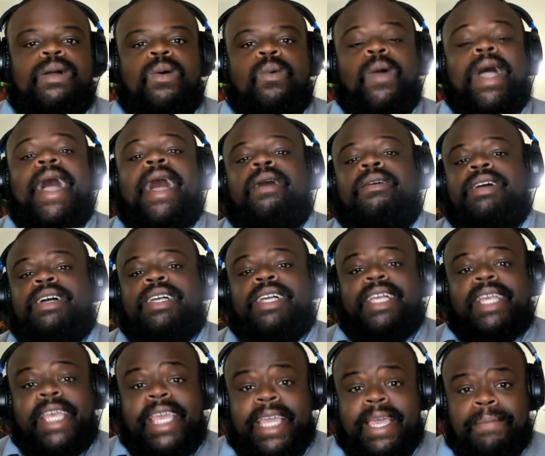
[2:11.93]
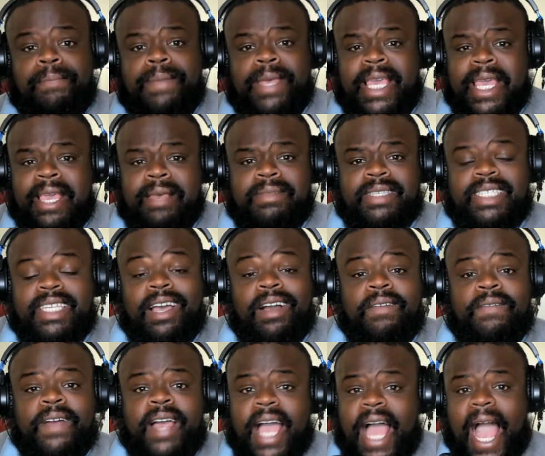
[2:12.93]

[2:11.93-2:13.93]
wow, he can be himself.